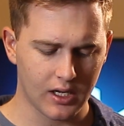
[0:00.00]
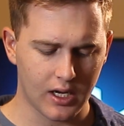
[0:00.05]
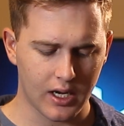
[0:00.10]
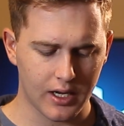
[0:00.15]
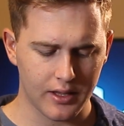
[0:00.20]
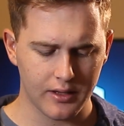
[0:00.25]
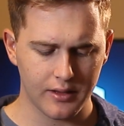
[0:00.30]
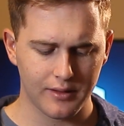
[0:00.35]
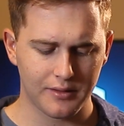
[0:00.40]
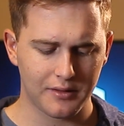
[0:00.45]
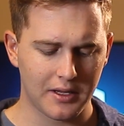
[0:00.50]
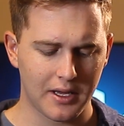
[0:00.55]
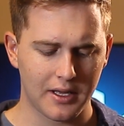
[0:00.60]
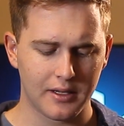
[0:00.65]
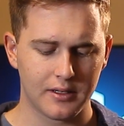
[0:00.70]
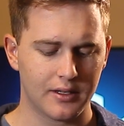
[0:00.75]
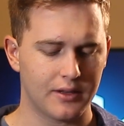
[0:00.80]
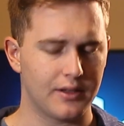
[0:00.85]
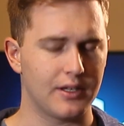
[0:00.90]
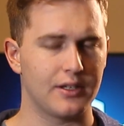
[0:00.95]
than
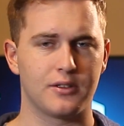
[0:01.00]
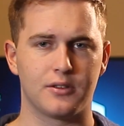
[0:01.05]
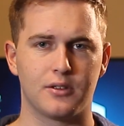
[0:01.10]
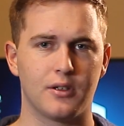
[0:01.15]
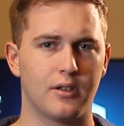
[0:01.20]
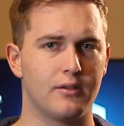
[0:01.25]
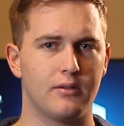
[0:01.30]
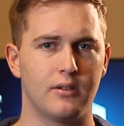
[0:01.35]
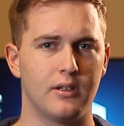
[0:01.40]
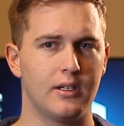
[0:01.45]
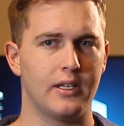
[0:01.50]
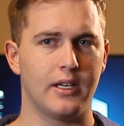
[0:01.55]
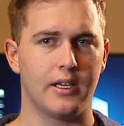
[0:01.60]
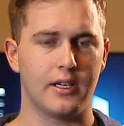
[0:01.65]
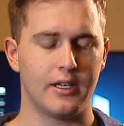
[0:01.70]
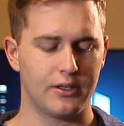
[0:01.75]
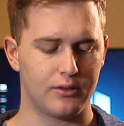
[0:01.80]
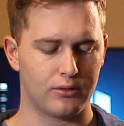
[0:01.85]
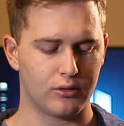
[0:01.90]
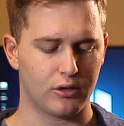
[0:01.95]
that, there's no really
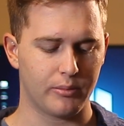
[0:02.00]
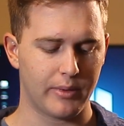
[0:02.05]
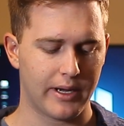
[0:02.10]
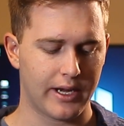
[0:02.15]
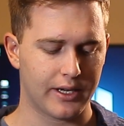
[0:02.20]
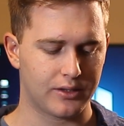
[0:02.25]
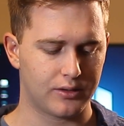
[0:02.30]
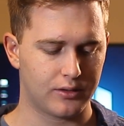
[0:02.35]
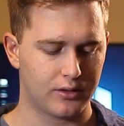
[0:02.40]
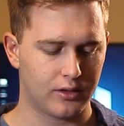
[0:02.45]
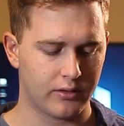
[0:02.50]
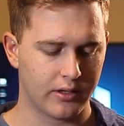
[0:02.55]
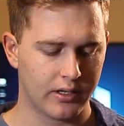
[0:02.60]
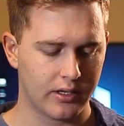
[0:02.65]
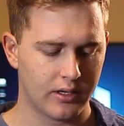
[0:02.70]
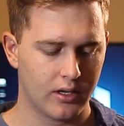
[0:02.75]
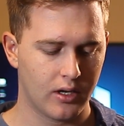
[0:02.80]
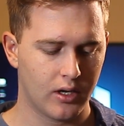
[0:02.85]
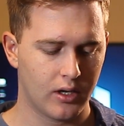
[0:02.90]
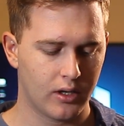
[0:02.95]
any drawbacks to
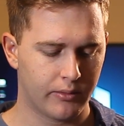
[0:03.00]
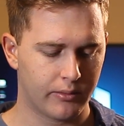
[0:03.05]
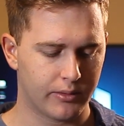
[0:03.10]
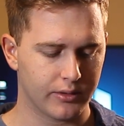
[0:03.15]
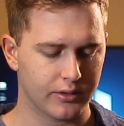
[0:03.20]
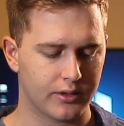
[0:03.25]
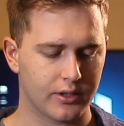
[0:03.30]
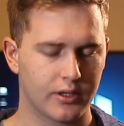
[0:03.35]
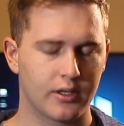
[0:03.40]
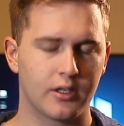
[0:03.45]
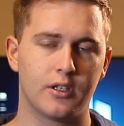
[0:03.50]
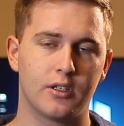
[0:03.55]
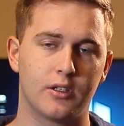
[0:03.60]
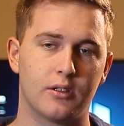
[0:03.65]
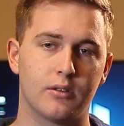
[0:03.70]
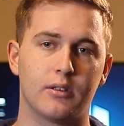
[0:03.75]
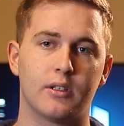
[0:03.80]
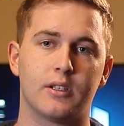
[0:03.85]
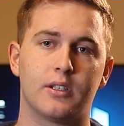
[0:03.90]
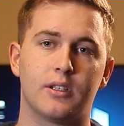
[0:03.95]
it. We're also gonna
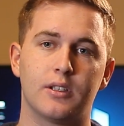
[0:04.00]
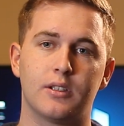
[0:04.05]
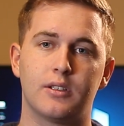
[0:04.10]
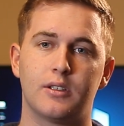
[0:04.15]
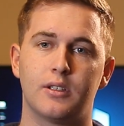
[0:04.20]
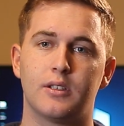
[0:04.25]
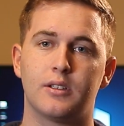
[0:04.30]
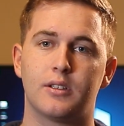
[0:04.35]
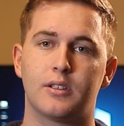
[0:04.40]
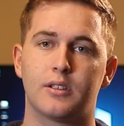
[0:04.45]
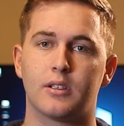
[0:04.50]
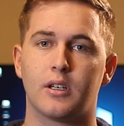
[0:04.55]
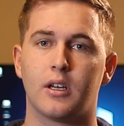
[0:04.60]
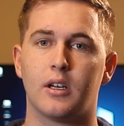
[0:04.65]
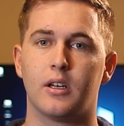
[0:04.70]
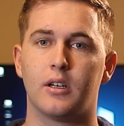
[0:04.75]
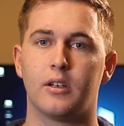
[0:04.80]
do a distance